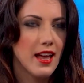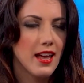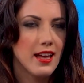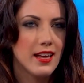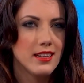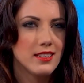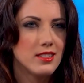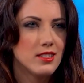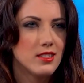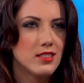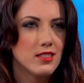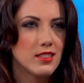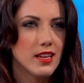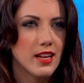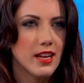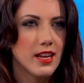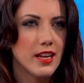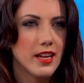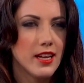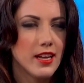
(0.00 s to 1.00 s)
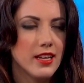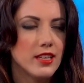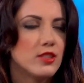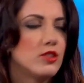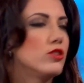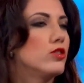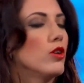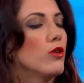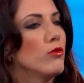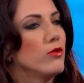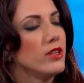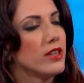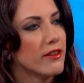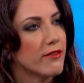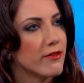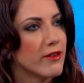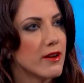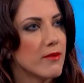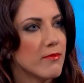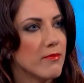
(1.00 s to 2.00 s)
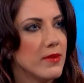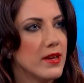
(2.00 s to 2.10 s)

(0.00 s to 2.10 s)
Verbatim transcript: it's it's so different